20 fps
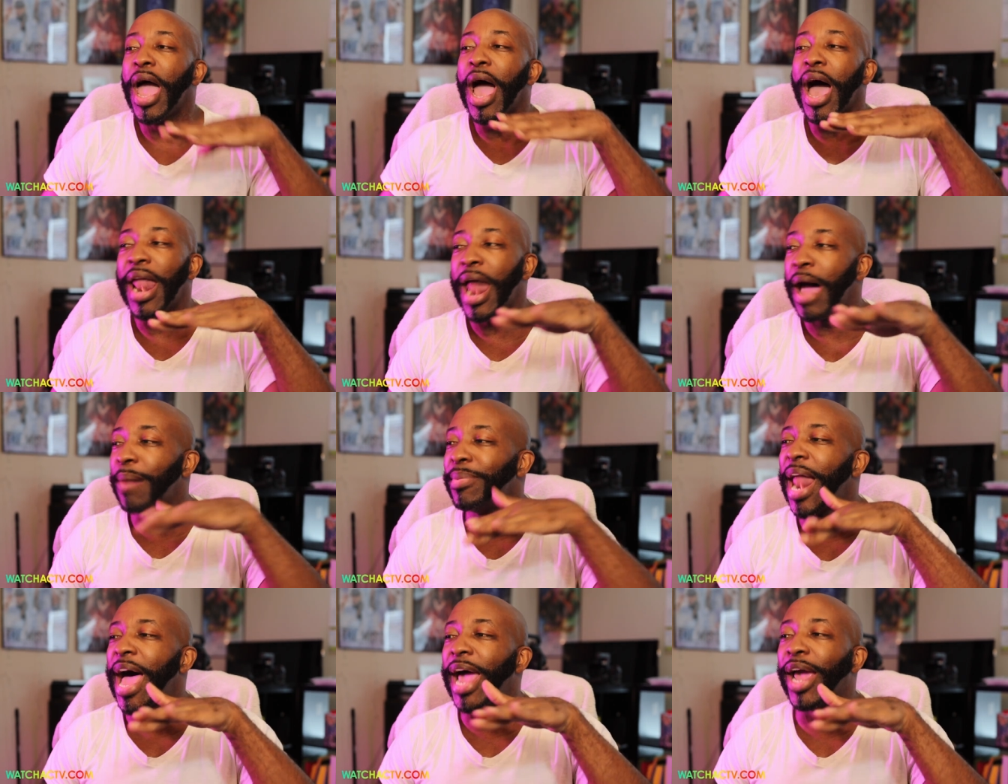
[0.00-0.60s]
And
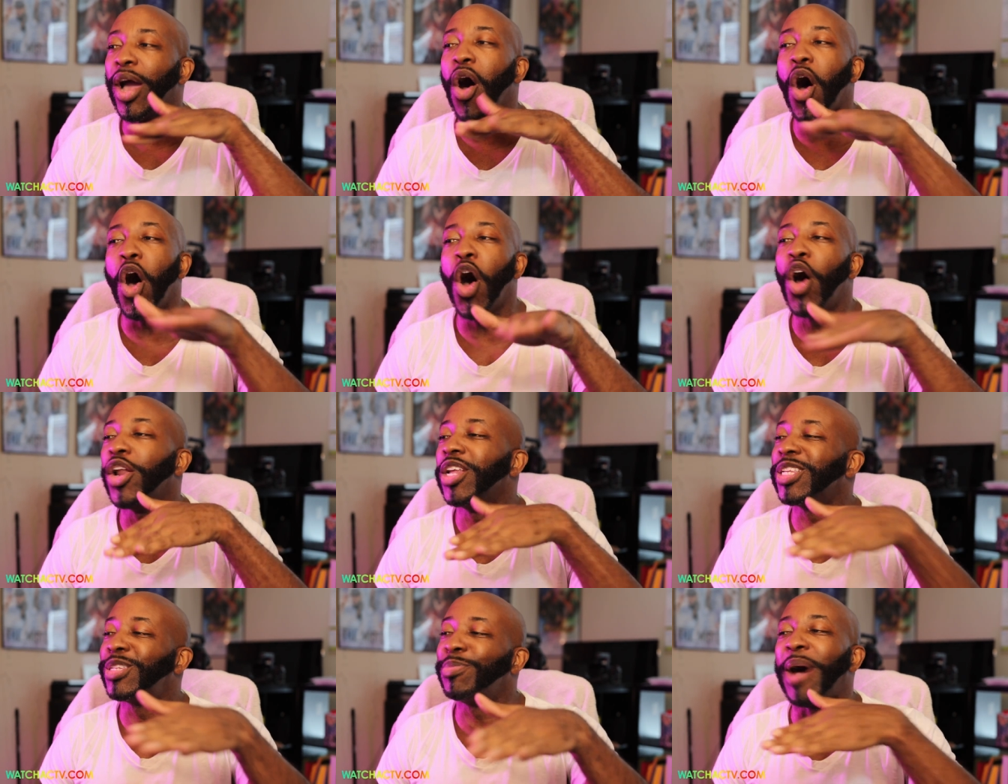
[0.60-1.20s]
I'm like,
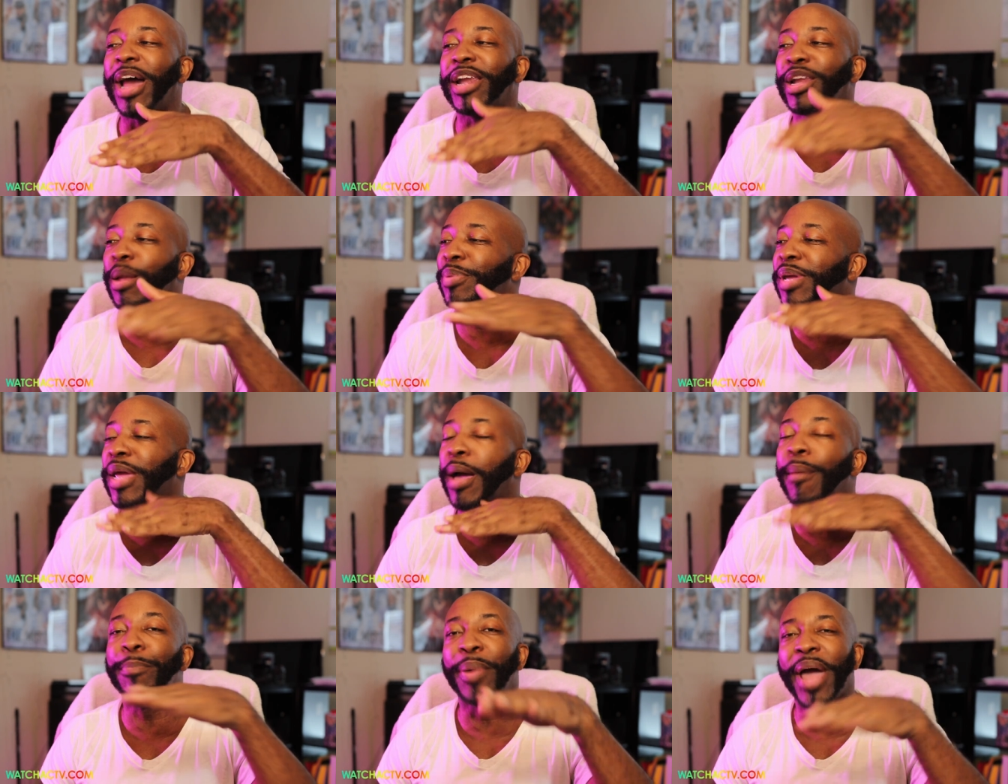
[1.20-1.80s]
oh, this about to
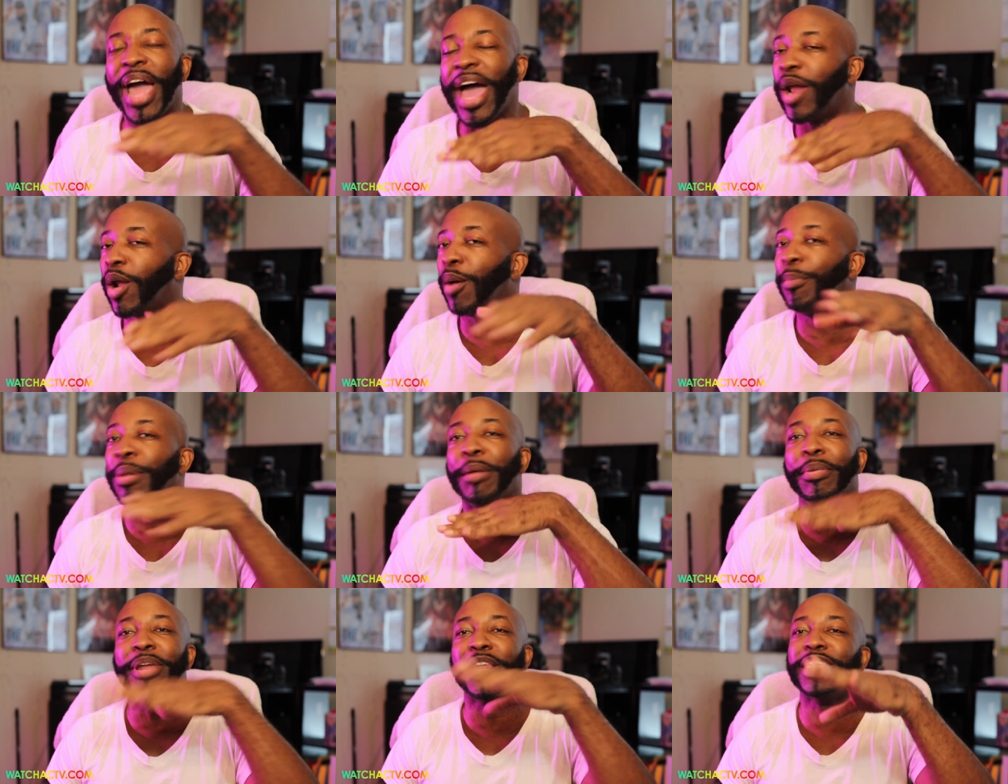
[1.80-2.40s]
be a battle,
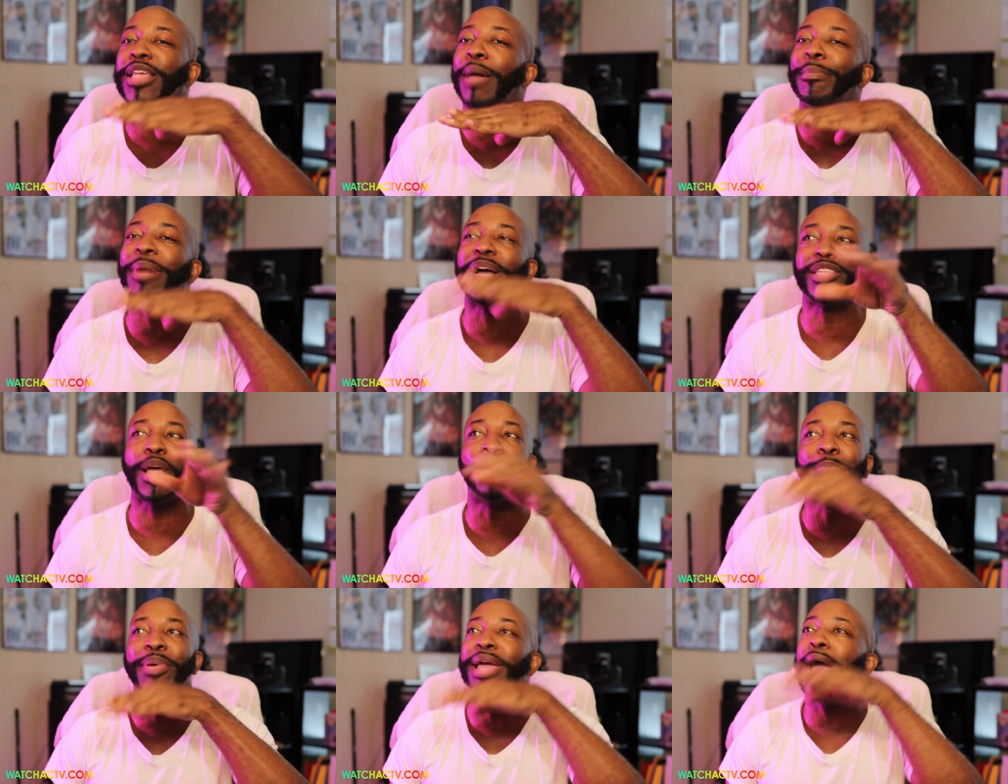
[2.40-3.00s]
baby. This about
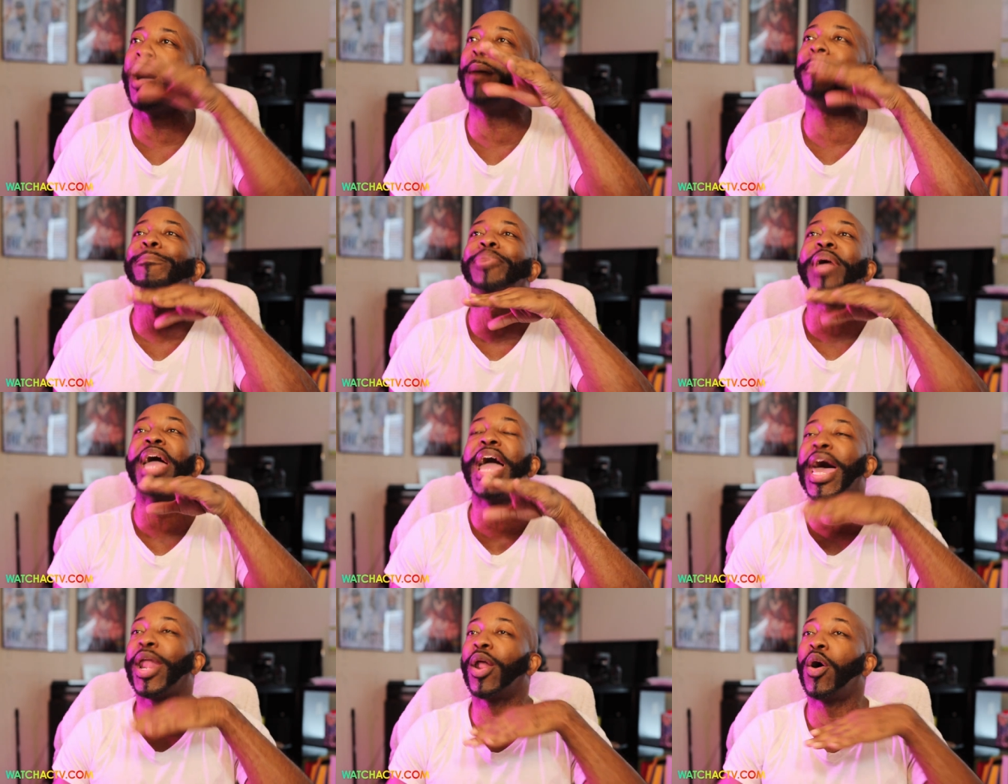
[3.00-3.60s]
to be a
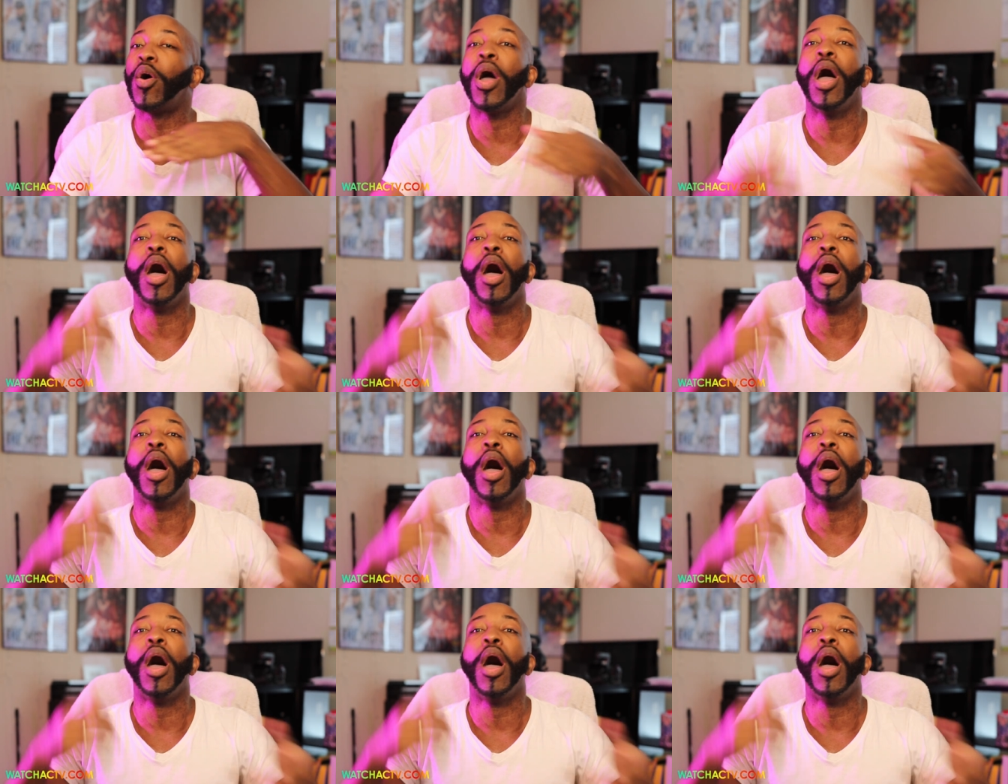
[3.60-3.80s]
battle.